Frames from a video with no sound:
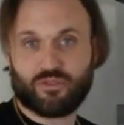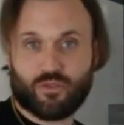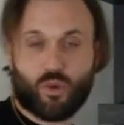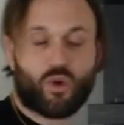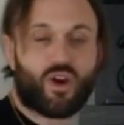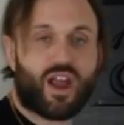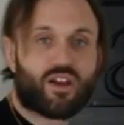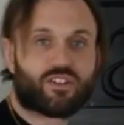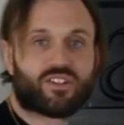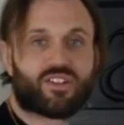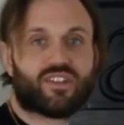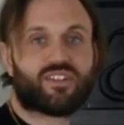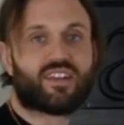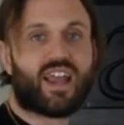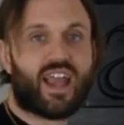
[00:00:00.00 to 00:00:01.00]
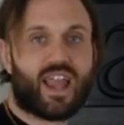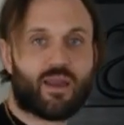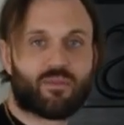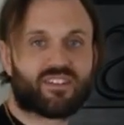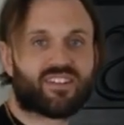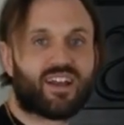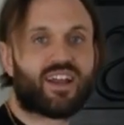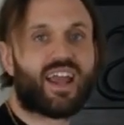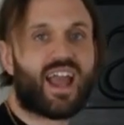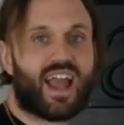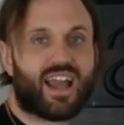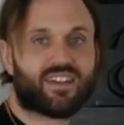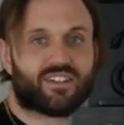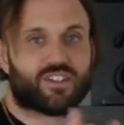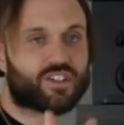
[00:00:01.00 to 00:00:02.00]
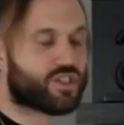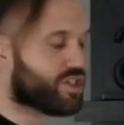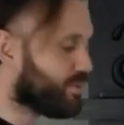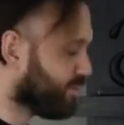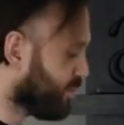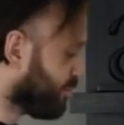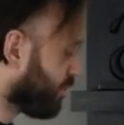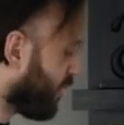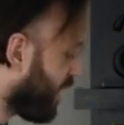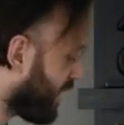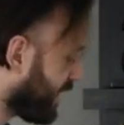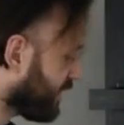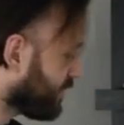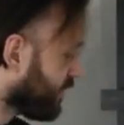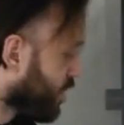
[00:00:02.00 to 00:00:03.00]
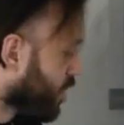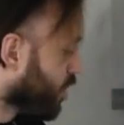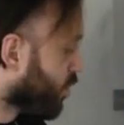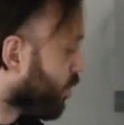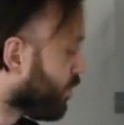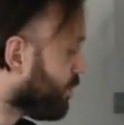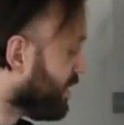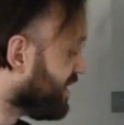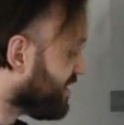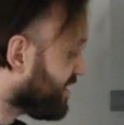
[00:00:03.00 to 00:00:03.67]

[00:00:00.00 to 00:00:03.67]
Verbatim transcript: the four ounces that Amazon adds to ship the product would be